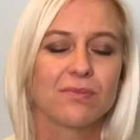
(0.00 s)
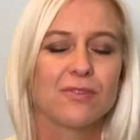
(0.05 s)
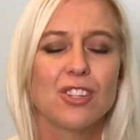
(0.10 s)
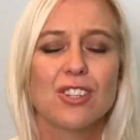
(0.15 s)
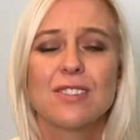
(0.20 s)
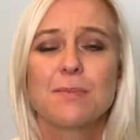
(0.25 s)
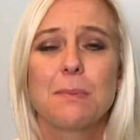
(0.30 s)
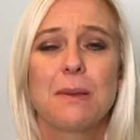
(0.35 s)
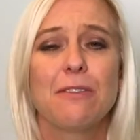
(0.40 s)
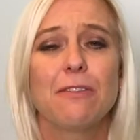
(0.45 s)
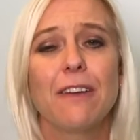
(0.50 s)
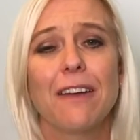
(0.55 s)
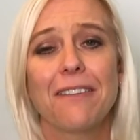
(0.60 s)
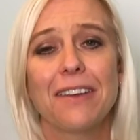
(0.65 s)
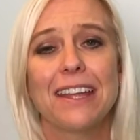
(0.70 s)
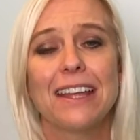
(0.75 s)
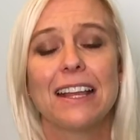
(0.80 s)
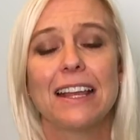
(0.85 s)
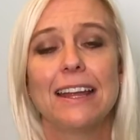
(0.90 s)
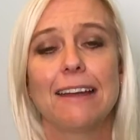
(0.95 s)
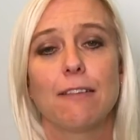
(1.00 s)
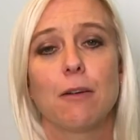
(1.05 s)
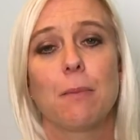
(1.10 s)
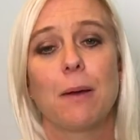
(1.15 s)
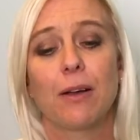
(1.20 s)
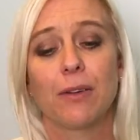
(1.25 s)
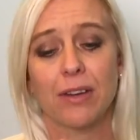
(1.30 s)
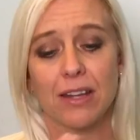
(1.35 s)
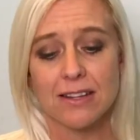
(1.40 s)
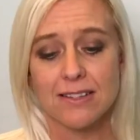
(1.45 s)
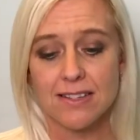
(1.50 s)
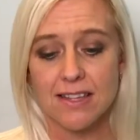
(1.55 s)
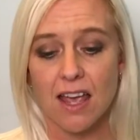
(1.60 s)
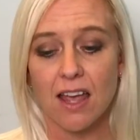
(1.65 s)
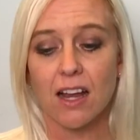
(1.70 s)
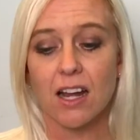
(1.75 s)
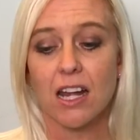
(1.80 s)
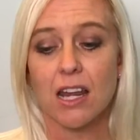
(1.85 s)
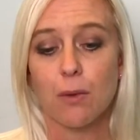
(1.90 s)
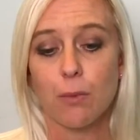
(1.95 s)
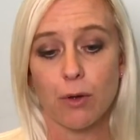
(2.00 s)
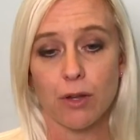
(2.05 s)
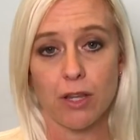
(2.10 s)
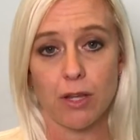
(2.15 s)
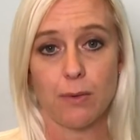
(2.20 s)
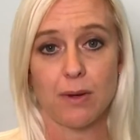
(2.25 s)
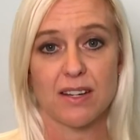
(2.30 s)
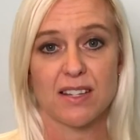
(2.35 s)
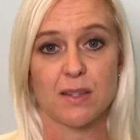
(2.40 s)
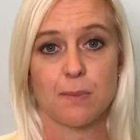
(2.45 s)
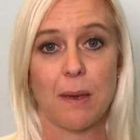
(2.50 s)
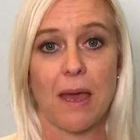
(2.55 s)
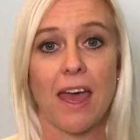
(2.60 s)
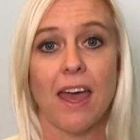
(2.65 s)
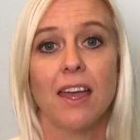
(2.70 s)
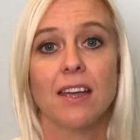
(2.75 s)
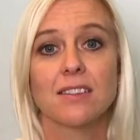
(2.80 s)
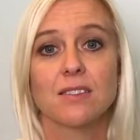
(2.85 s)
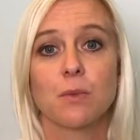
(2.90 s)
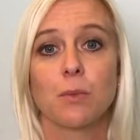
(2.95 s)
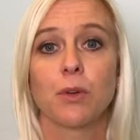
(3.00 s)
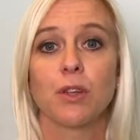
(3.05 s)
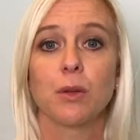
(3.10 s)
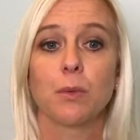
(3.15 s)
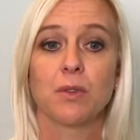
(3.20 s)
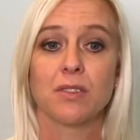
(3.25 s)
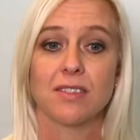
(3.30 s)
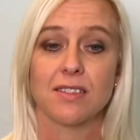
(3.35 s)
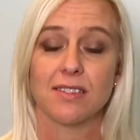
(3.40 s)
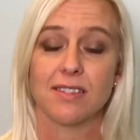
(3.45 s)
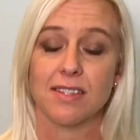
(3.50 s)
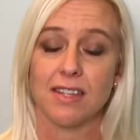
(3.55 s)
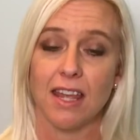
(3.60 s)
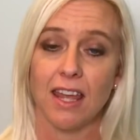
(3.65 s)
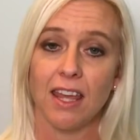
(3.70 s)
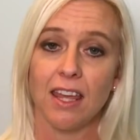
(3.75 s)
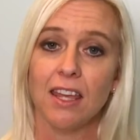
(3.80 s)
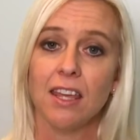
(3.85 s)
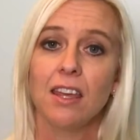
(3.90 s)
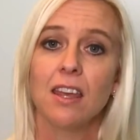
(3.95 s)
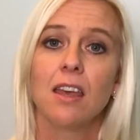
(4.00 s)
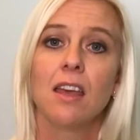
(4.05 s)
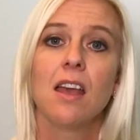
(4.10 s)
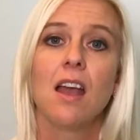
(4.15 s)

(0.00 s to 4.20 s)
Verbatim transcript: Just be very clear about exactly what you expect and what you want to see,